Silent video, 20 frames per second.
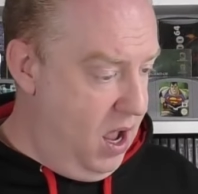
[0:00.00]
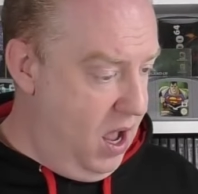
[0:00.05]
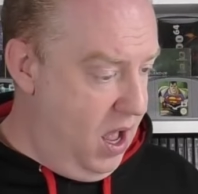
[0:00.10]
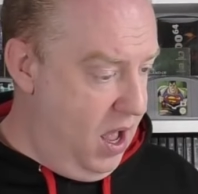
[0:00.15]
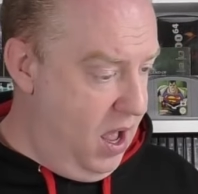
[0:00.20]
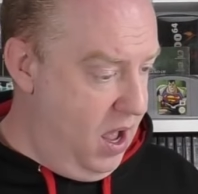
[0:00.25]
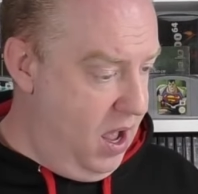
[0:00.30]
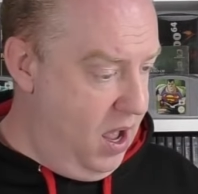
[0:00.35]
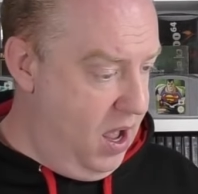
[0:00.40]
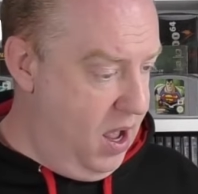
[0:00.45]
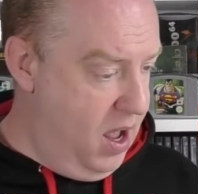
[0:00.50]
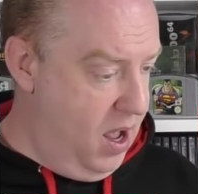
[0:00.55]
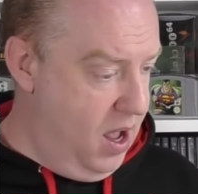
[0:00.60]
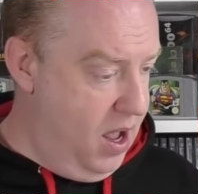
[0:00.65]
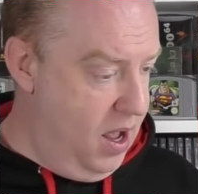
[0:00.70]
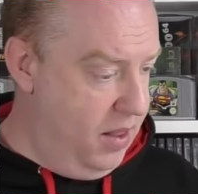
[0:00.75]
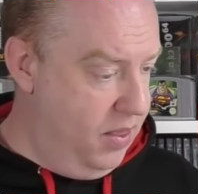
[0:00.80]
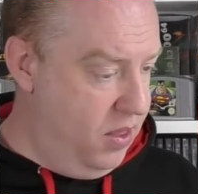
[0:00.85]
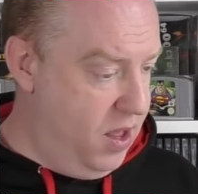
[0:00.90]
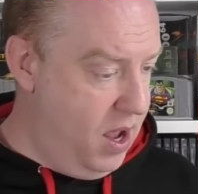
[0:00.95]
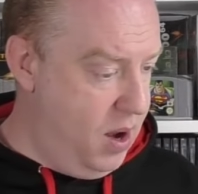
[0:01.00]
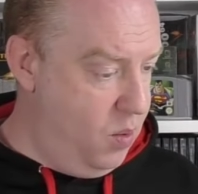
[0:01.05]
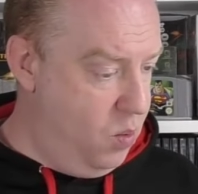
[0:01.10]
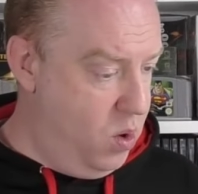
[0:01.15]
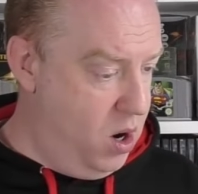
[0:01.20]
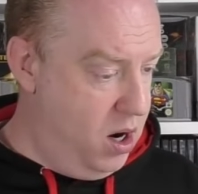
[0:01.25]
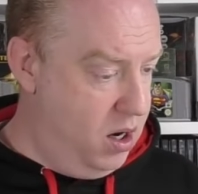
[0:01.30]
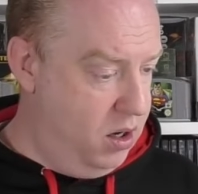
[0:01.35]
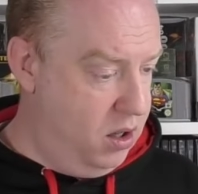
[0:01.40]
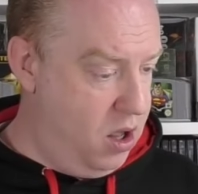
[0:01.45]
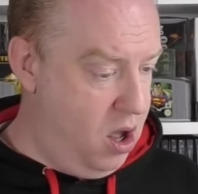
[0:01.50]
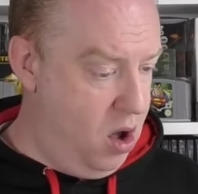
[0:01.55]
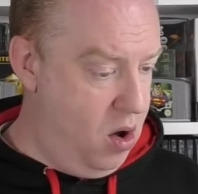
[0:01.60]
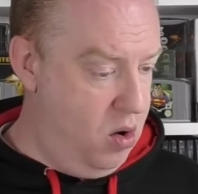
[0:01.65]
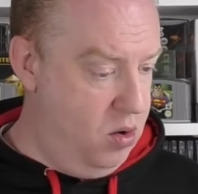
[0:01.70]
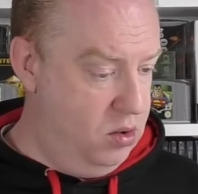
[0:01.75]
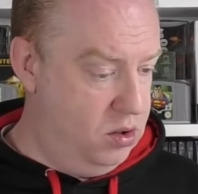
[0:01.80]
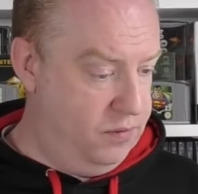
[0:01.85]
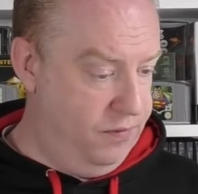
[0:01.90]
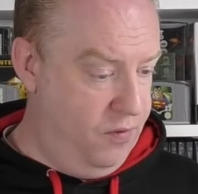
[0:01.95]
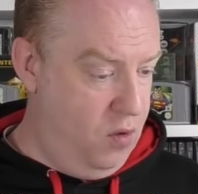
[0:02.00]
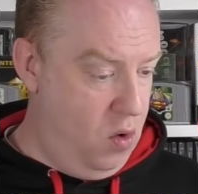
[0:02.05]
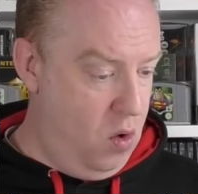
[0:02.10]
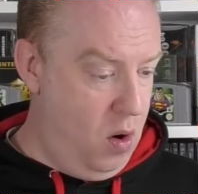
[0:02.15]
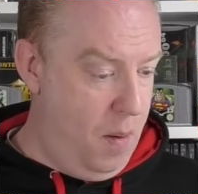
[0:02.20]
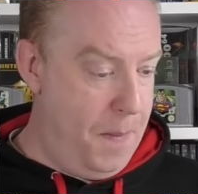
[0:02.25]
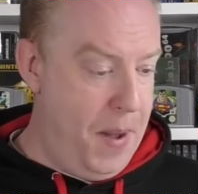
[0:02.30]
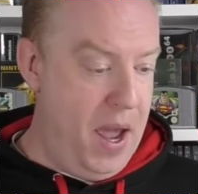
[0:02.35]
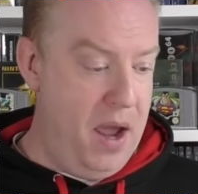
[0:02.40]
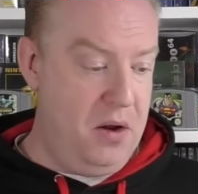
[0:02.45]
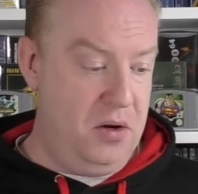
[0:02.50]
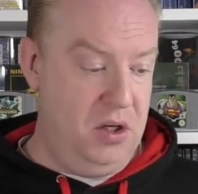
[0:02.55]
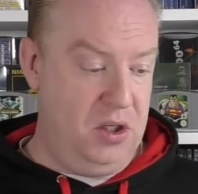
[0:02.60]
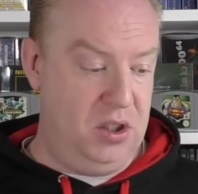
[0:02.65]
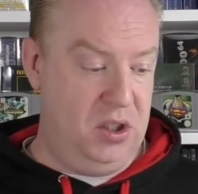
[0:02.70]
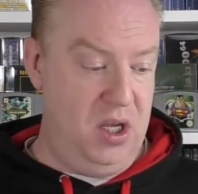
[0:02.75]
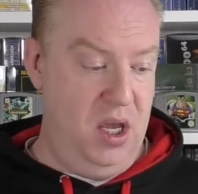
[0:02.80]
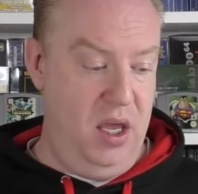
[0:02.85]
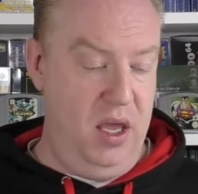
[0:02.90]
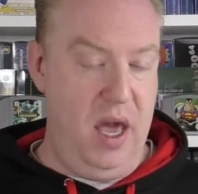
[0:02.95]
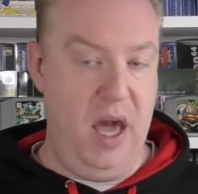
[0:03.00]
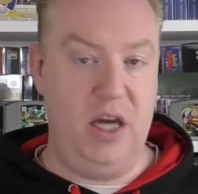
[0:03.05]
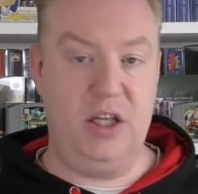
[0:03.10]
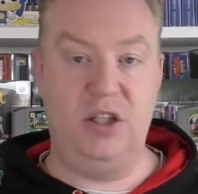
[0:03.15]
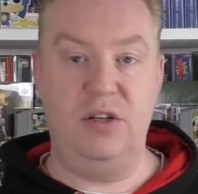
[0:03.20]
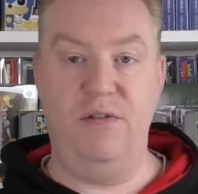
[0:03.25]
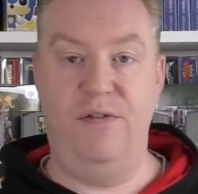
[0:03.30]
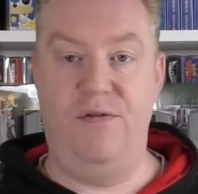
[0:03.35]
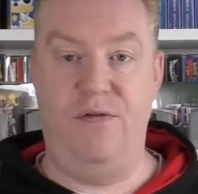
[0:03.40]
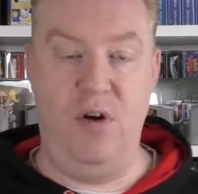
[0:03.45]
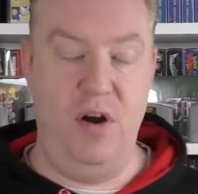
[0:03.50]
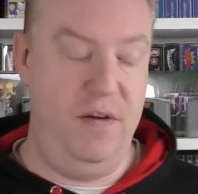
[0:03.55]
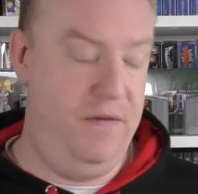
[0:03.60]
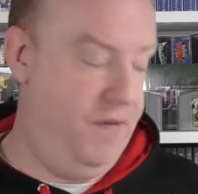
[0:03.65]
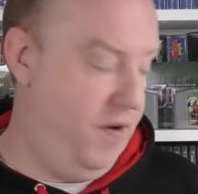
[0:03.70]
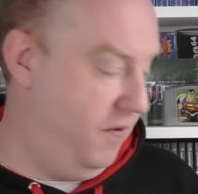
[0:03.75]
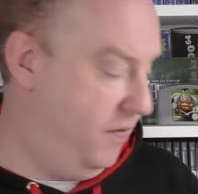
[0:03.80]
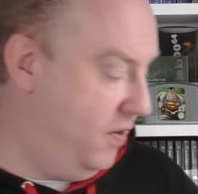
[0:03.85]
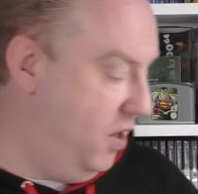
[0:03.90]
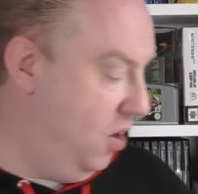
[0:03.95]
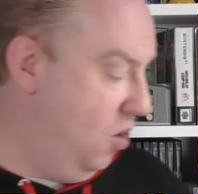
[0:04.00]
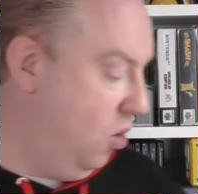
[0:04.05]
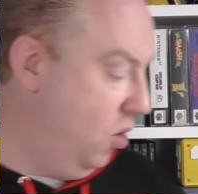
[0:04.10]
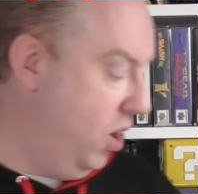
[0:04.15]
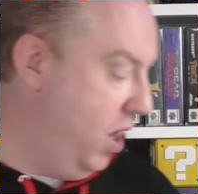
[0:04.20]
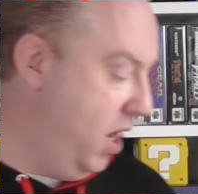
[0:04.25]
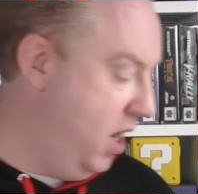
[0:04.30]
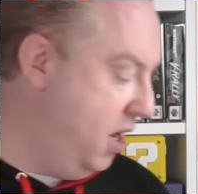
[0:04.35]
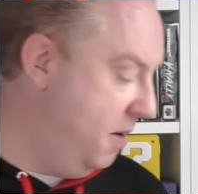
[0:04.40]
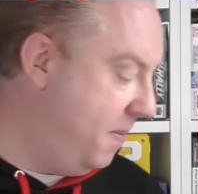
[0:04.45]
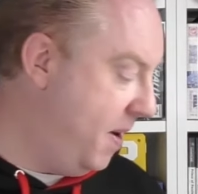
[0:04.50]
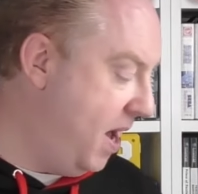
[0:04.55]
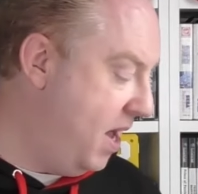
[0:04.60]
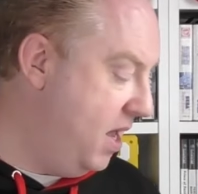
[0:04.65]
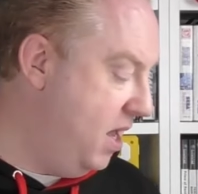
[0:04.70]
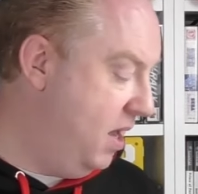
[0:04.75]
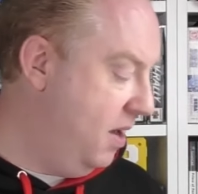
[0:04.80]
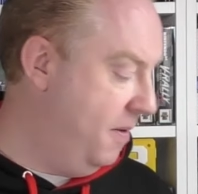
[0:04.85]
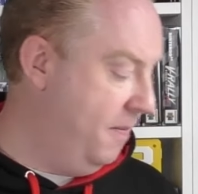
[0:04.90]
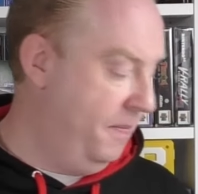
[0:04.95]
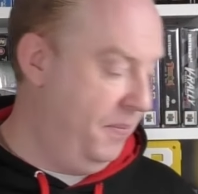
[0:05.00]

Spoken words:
That one goes for £1 at CEX, £3.50 on eBay.